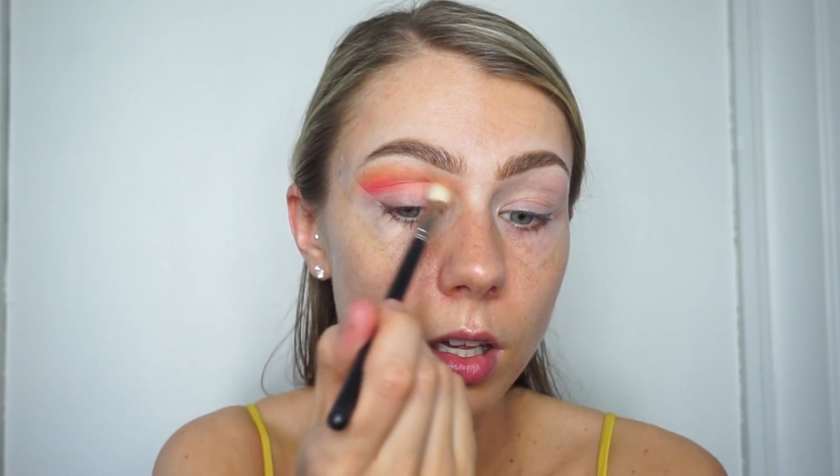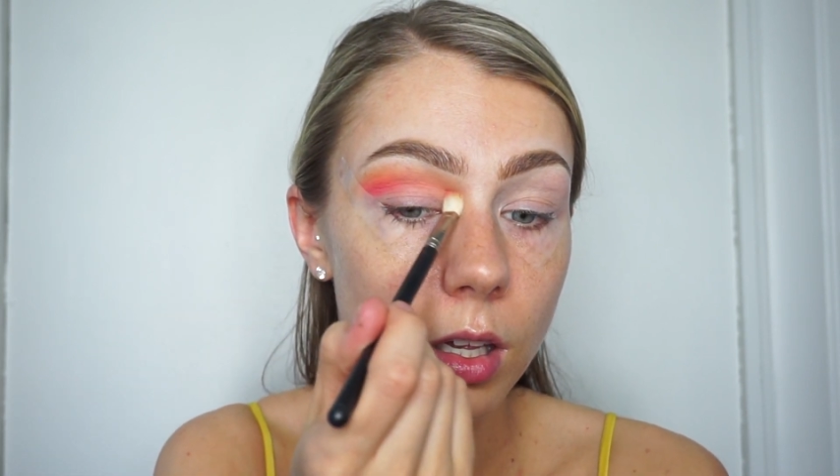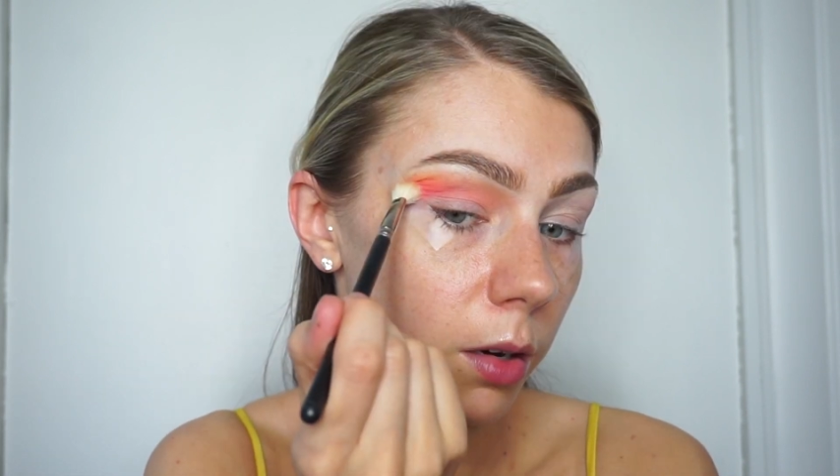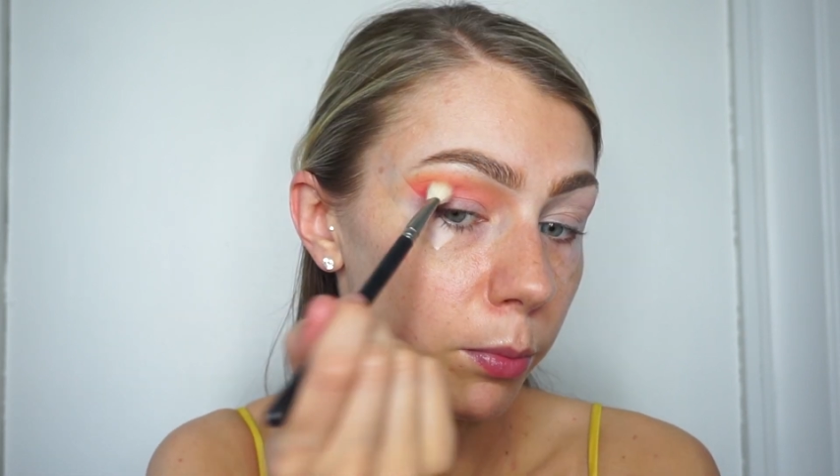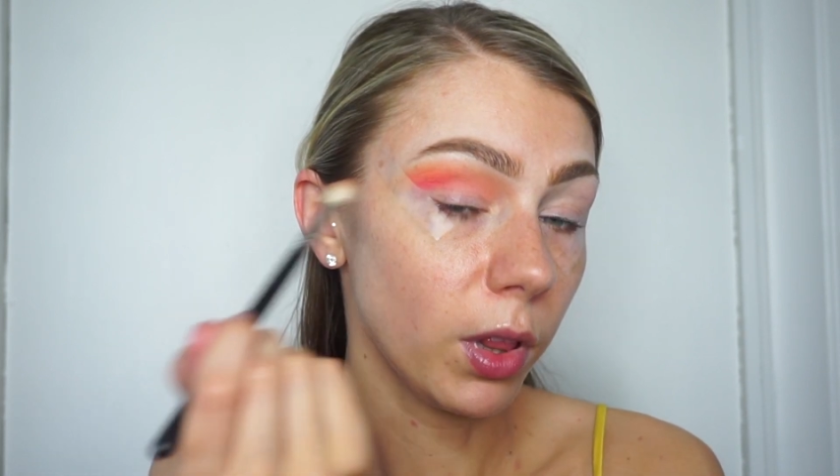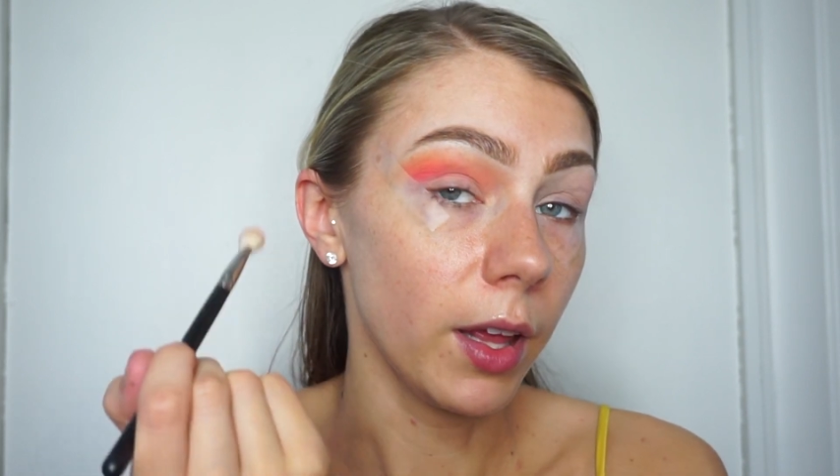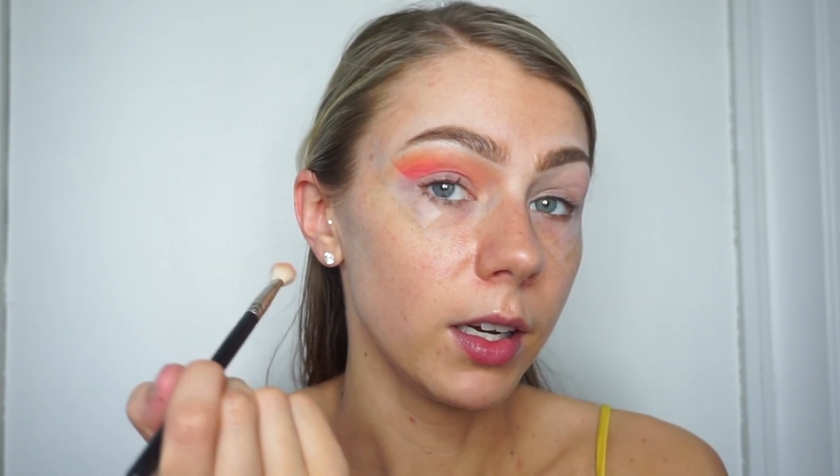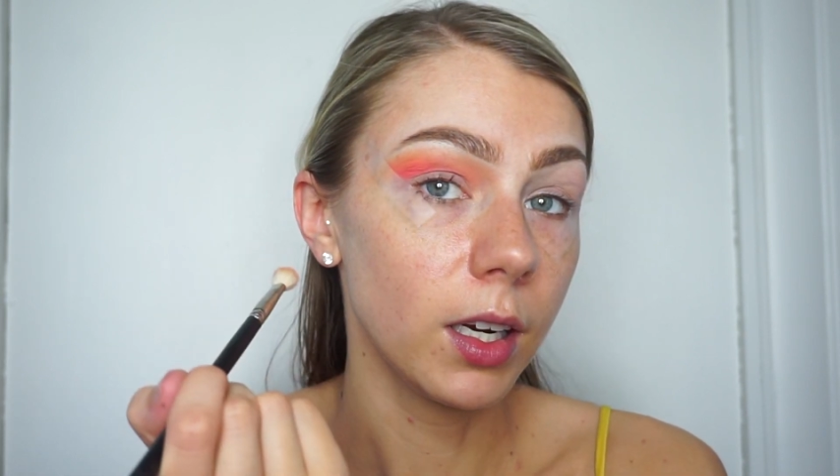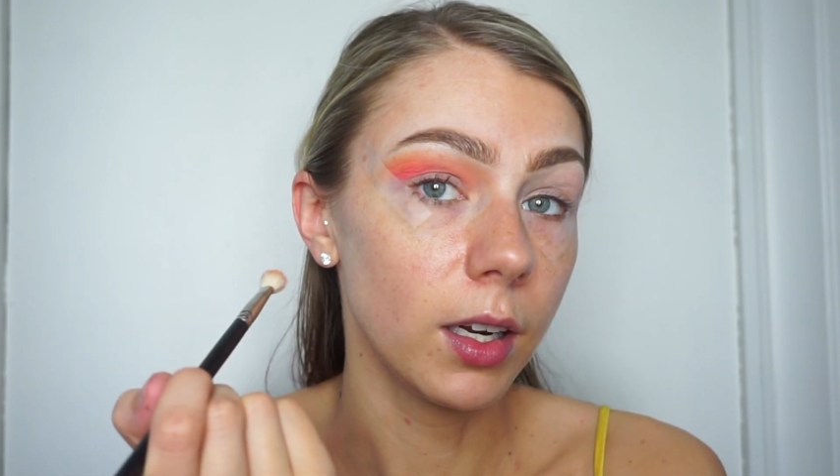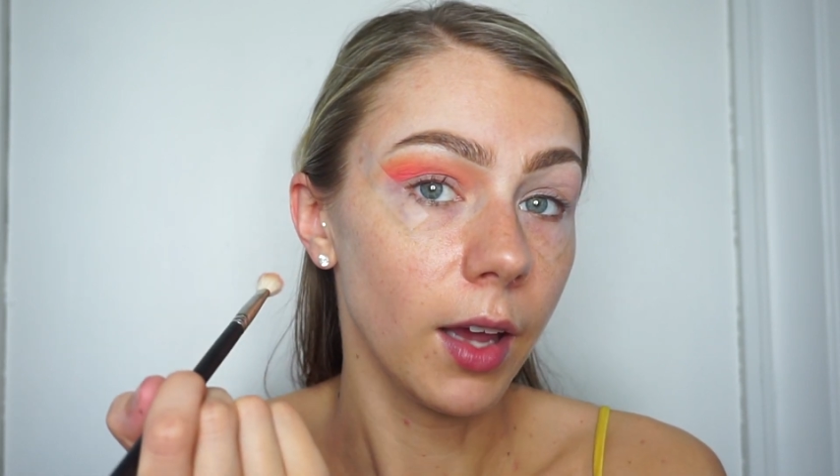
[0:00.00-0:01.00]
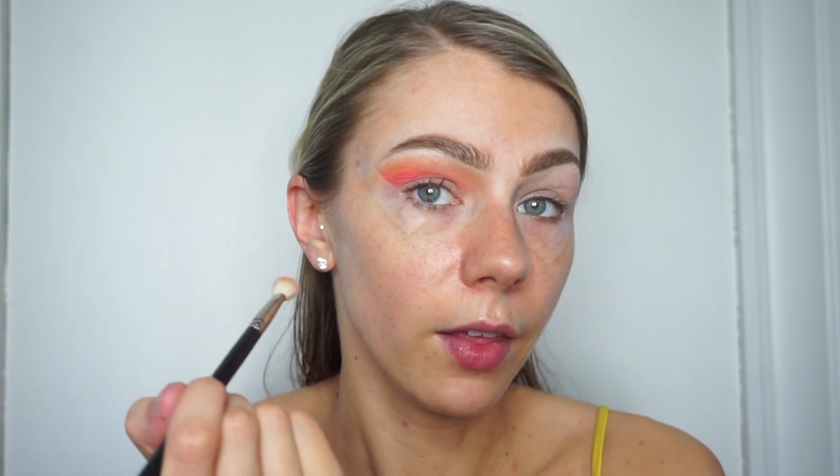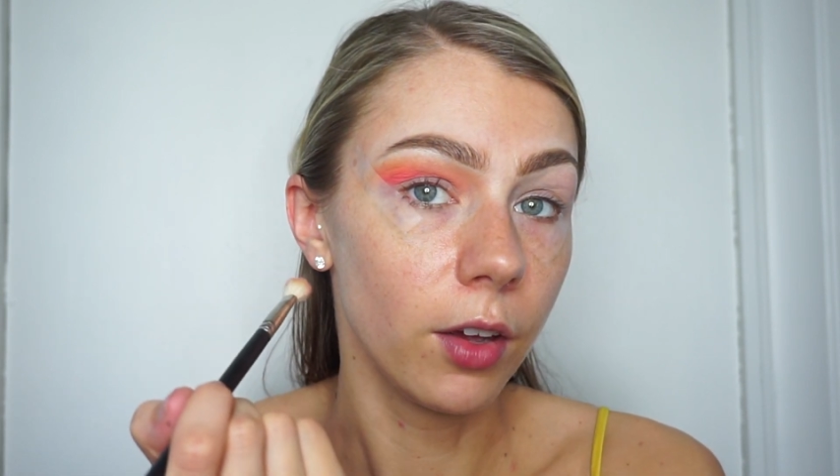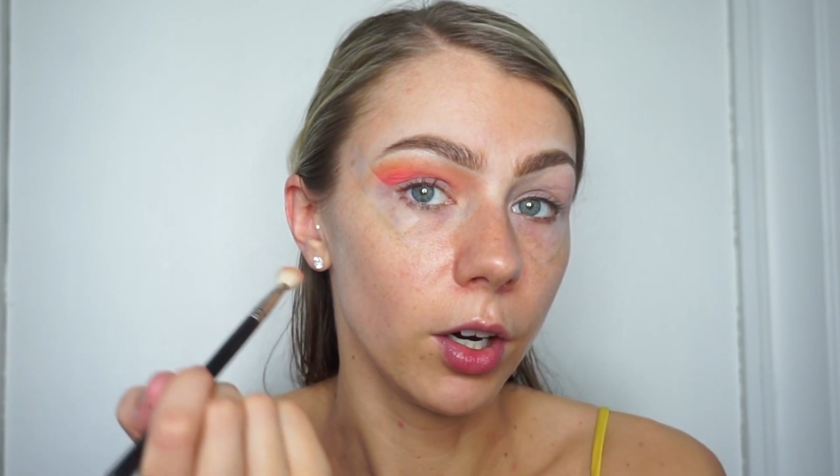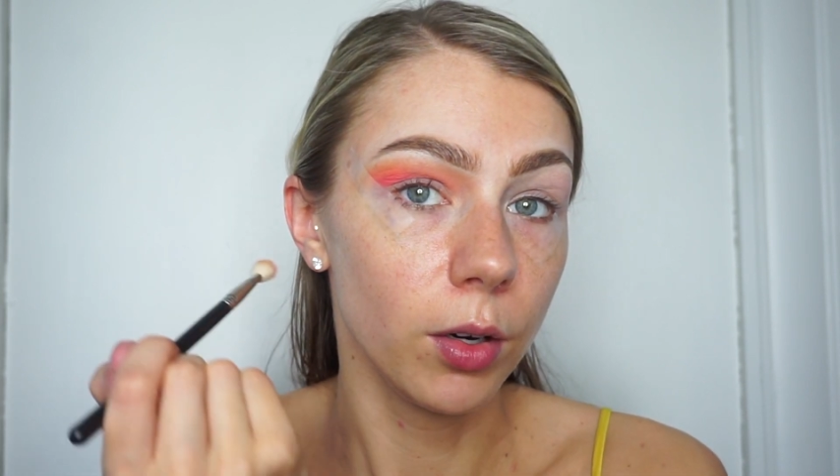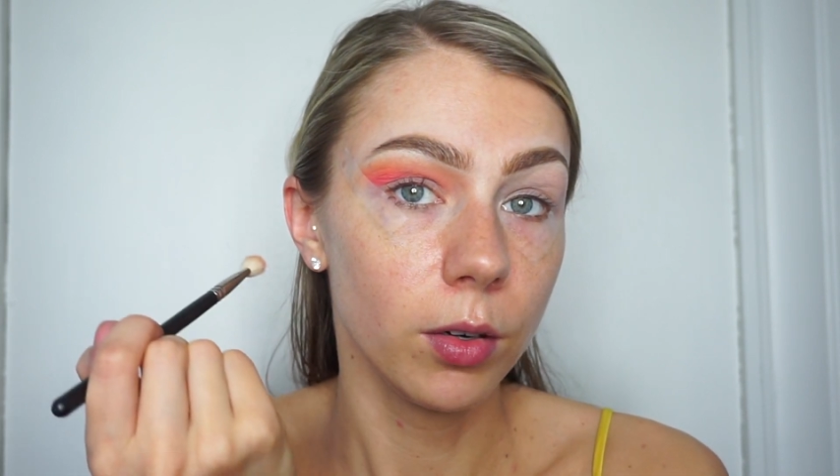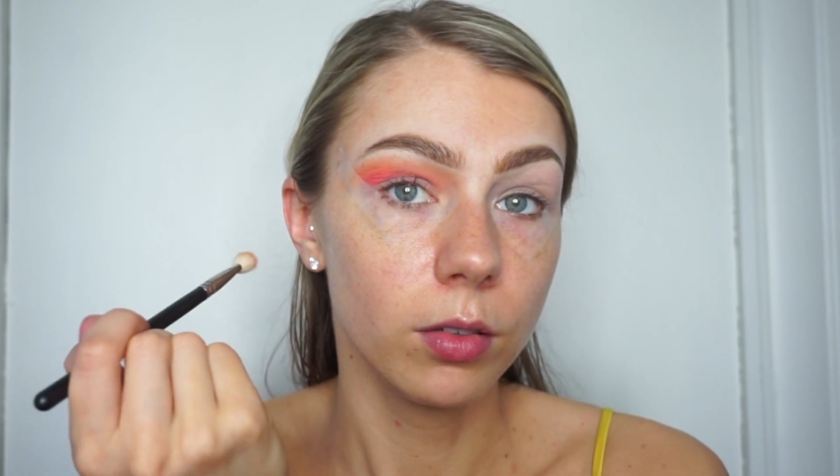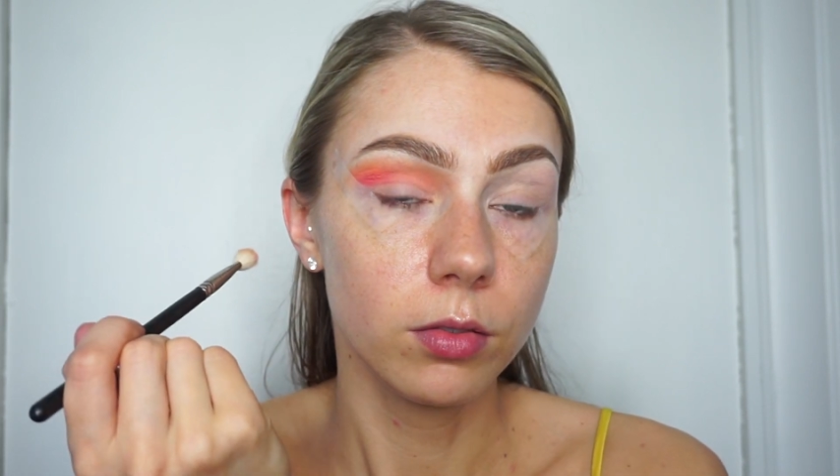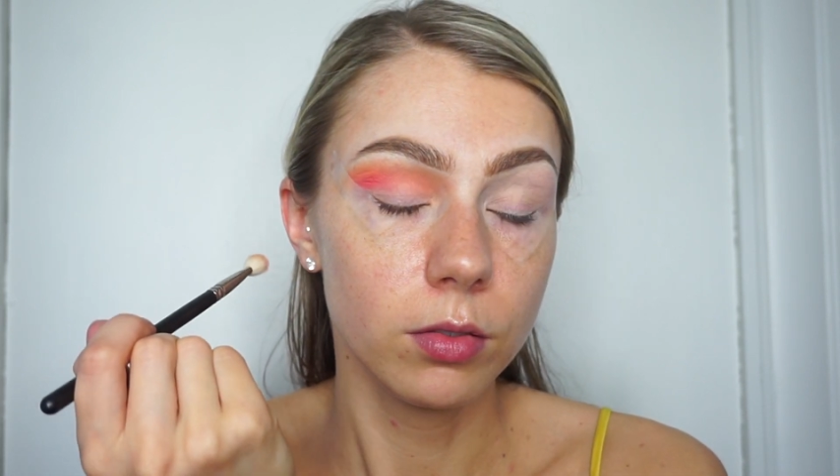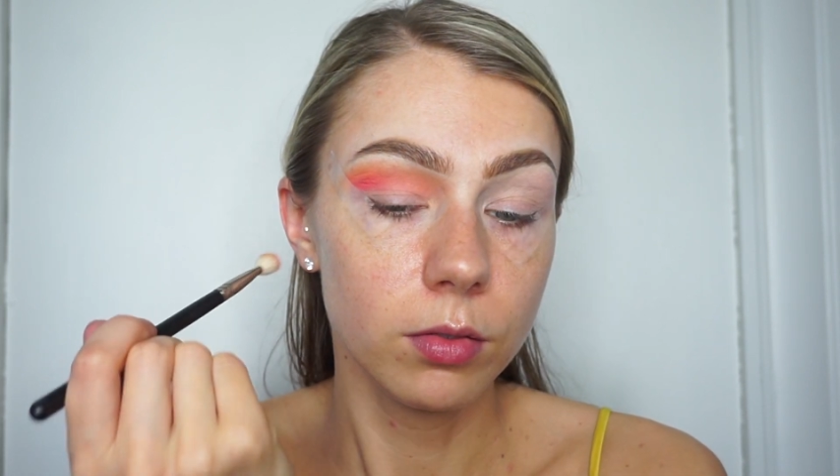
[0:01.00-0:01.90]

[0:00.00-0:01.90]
and blending together